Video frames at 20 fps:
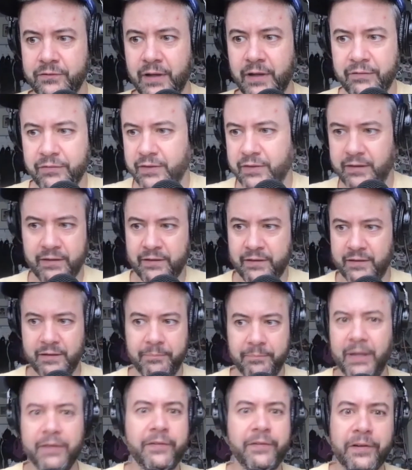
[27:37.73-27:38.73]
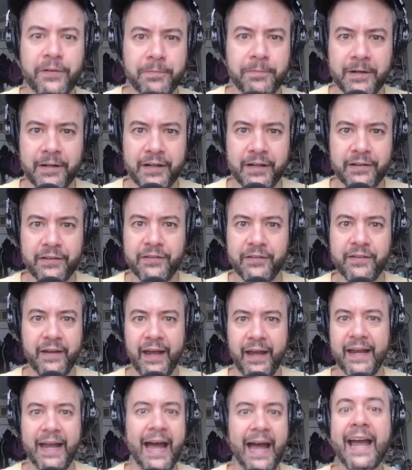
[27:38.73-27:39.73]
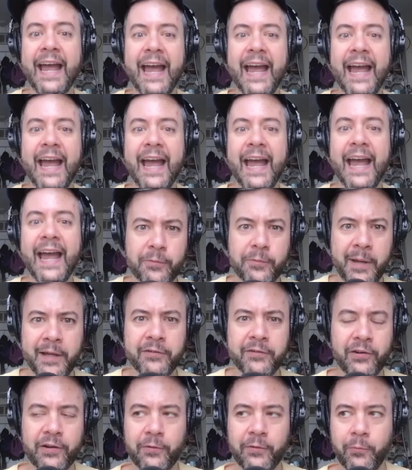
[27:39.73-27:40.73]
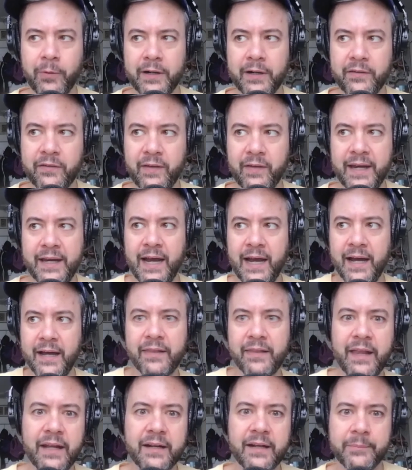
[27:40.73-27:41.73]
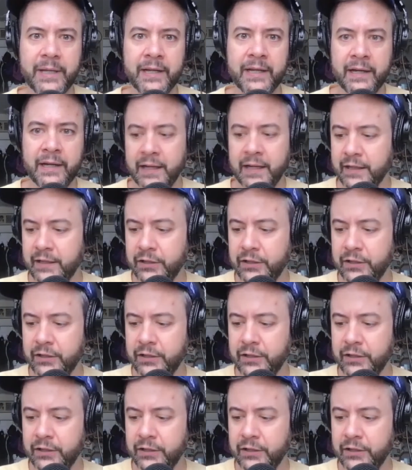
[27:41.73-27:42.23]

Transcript: of the the best experience I, I had that you mentioned, where it's like on Letterman,